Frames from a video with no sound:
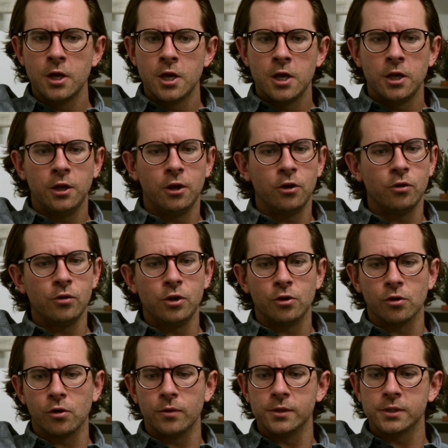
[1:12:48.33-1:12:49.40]

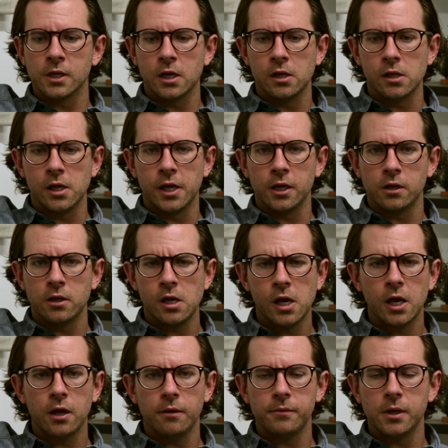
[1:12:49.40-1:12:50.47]
you're always kind of like,
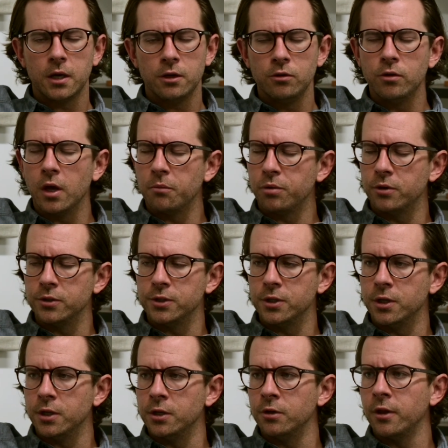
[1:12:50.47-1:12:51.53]
yeah, I mean, I knew that
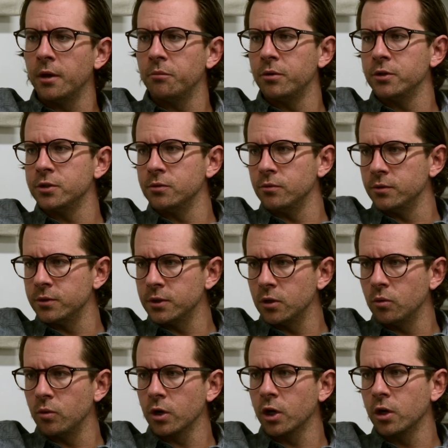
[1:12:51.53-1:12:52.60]
person, or that person was a
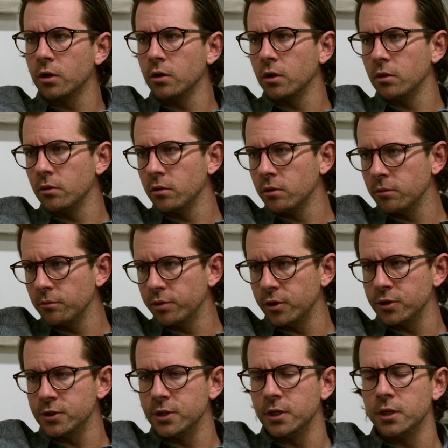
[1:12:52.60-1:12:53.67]
work
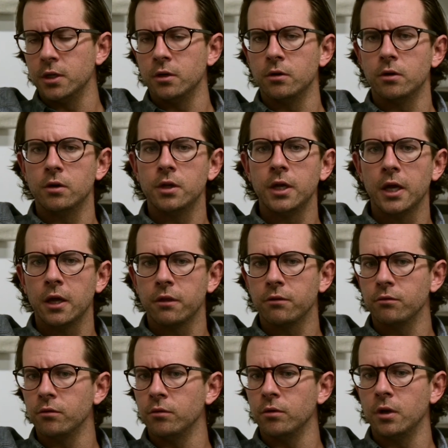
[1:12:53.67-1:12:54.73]
person, or yeah,
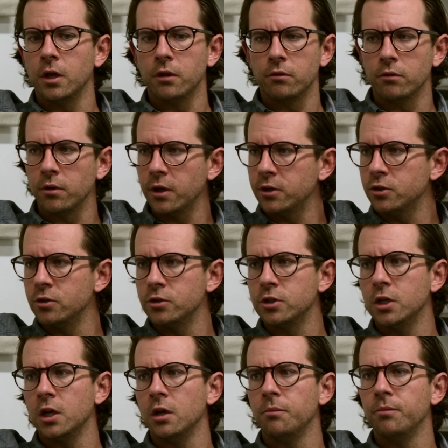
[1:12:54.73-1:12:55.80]
through another
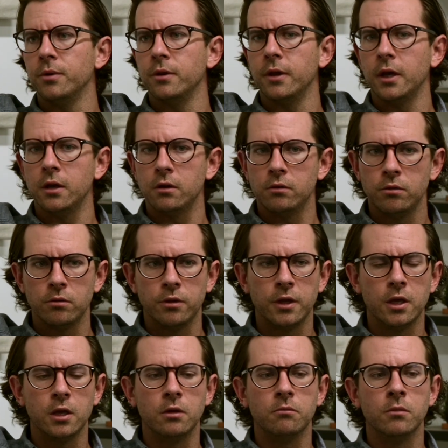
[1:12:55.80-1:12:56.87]
relationship, and they knew
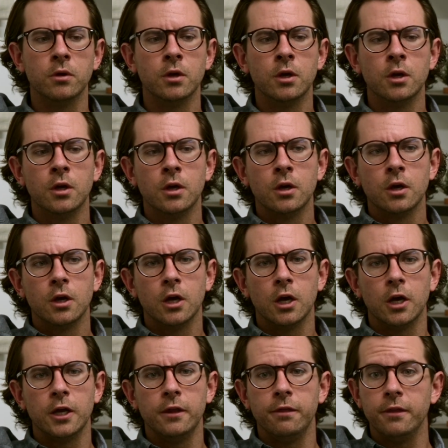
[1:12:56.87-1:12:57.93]
them.
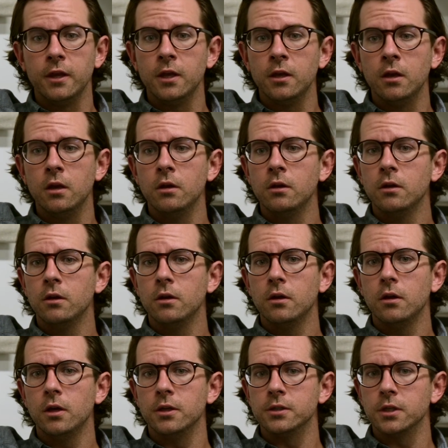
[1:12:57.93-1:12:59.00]
And then
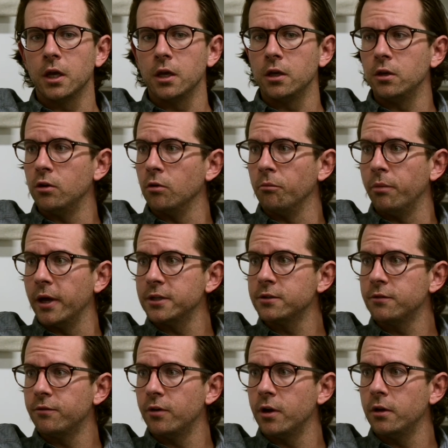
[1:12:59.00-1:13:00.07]
it's like your
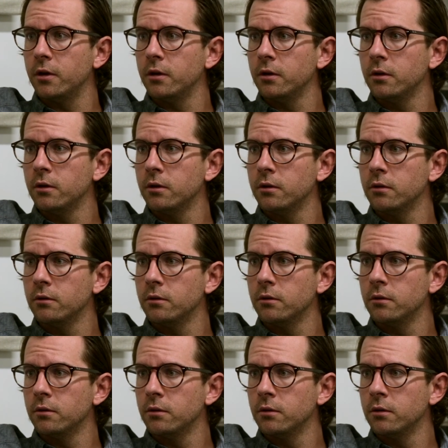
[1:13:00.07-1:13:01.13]
best friend.
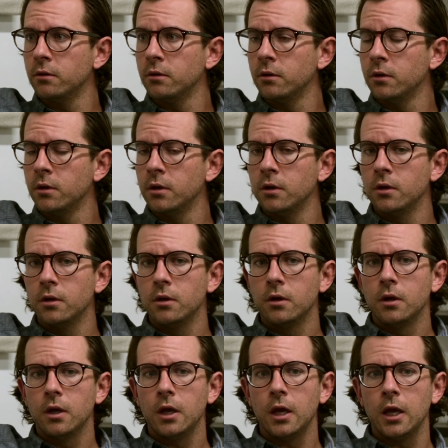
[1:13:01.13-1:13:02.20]
Mm.
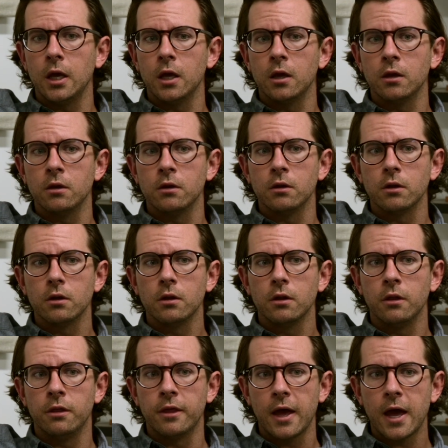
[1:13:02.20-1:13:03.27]
And
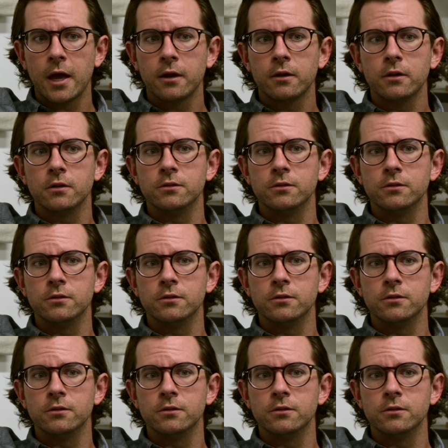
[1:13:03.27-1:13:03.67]
that is